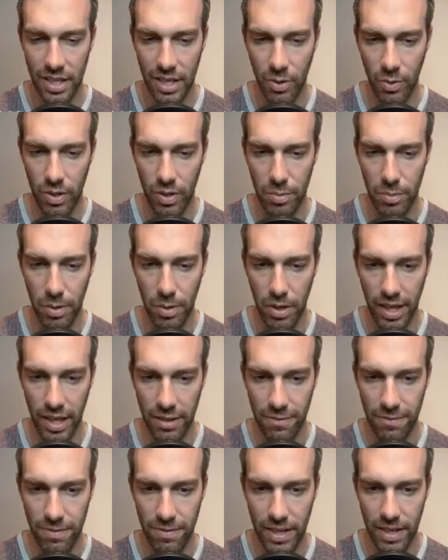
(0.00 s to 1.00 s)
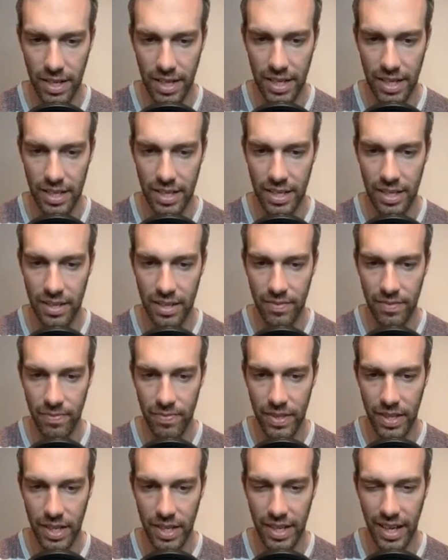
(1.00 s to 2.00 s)
a Weather Ball, that's fine.
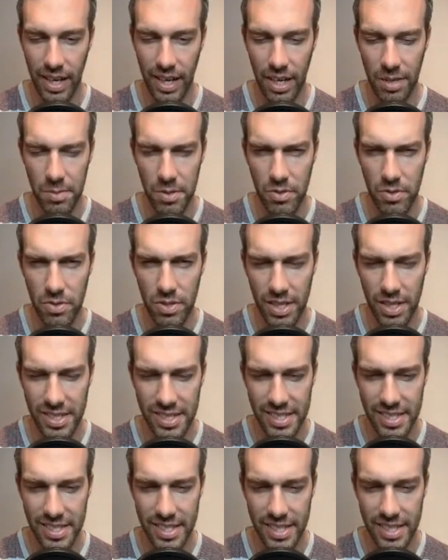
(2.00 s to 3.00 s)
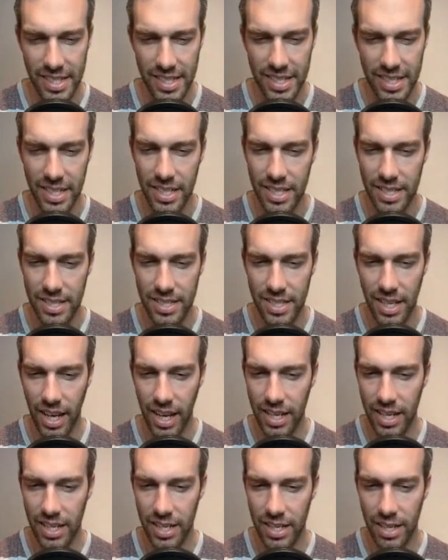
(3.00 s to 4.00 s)
Again, Obstagoon is like sneaky
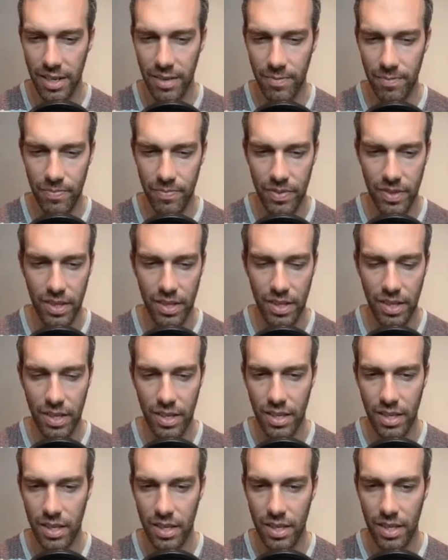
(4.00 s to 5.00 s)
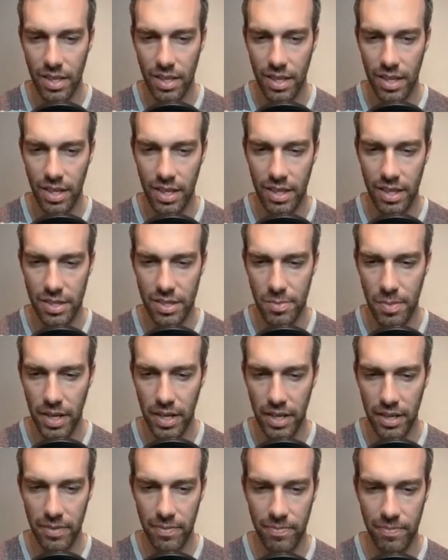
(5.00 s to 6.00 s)
tanky in this
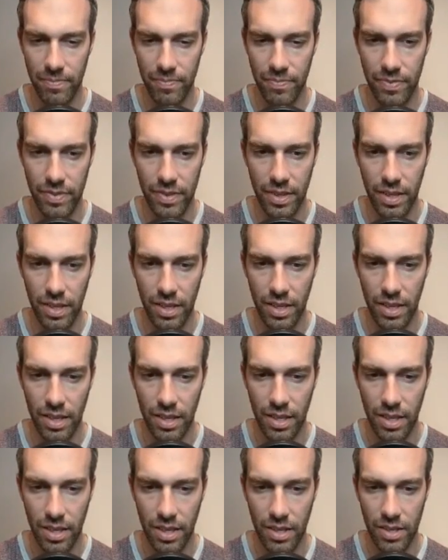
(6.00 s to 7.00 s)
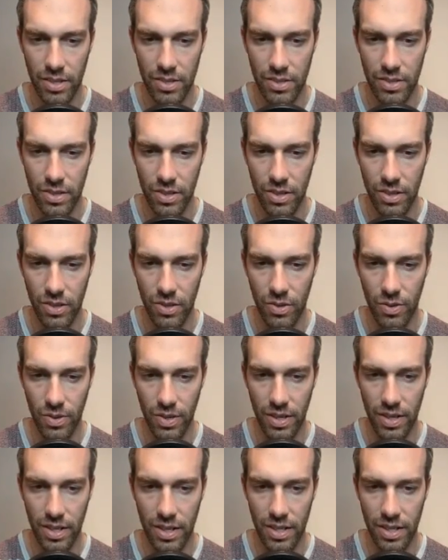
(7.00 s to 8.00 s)
meta. So
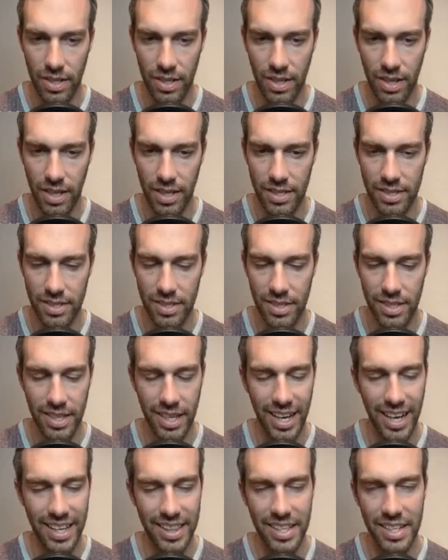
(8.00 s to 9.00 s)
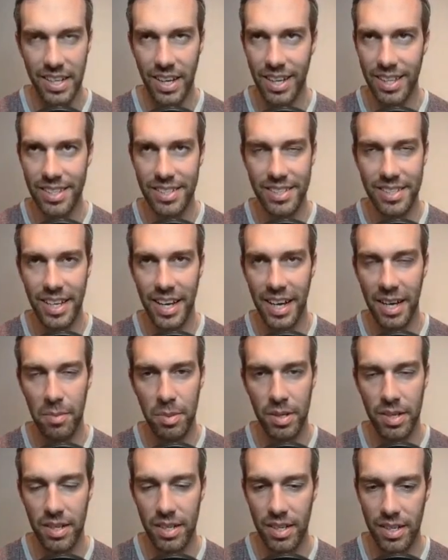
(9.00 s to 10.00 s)
the
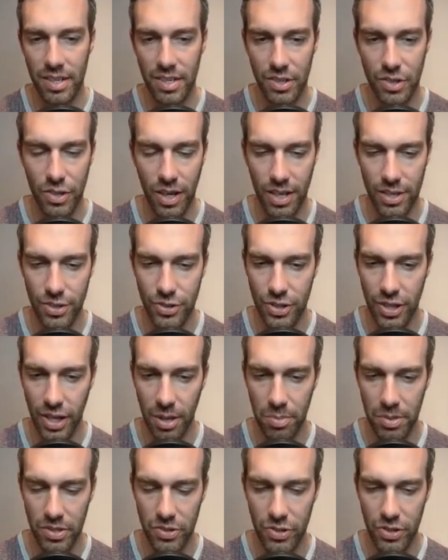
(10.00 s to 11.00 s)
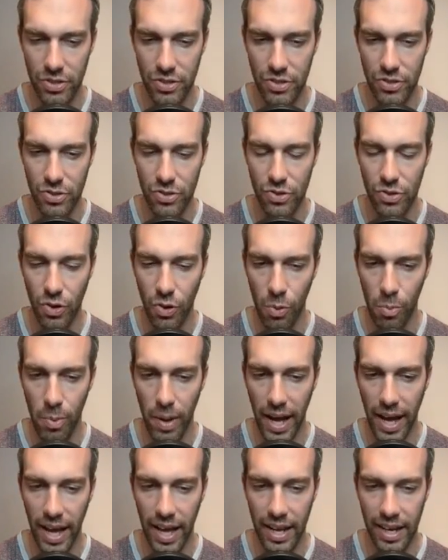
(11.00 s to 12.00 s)
non-stab cross chop is just so
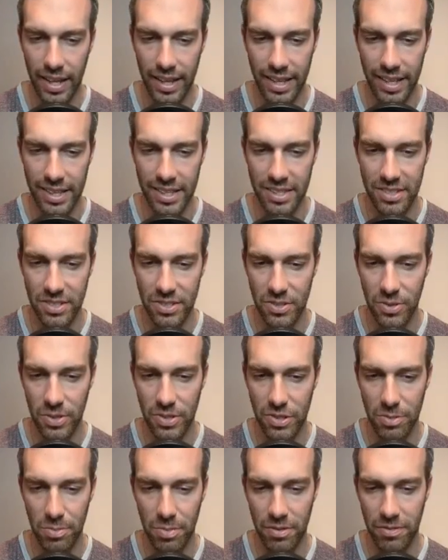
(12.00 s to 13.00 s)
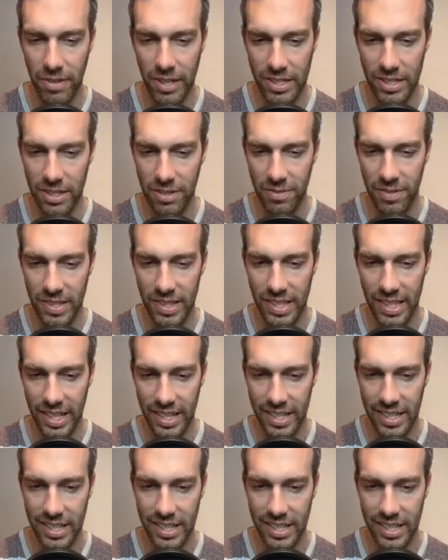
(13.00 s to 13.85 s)
bad. Like these are doing super effective and like